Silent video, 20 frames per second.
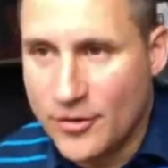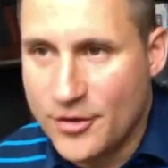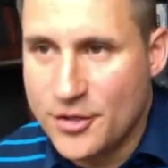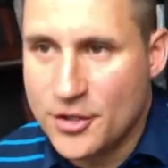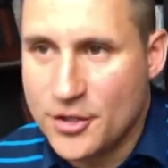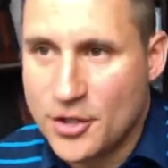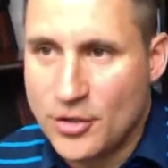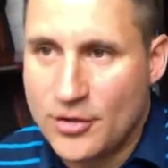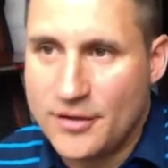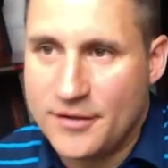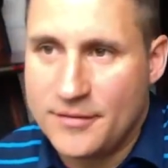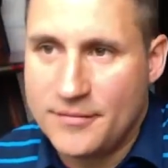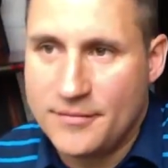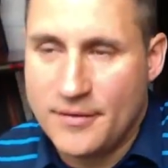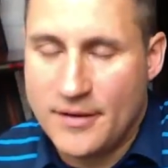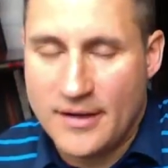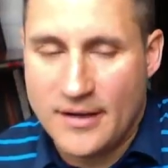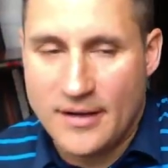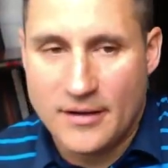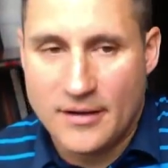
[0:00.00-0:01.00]
where you're going
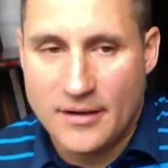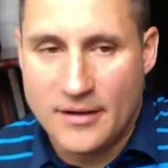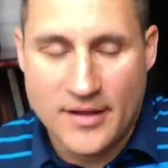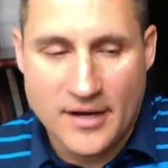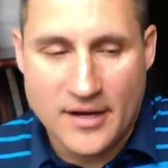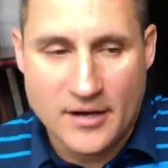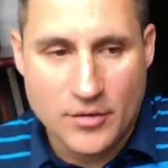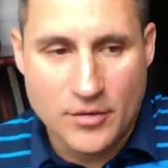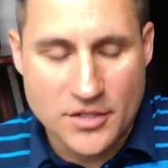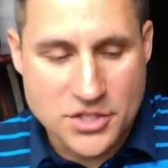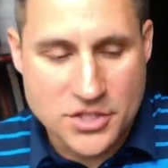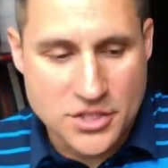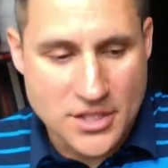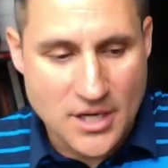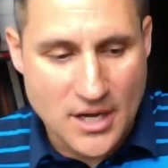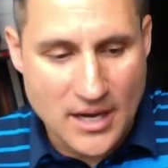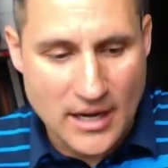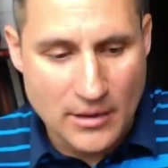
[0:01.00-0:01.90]
uh, with that question.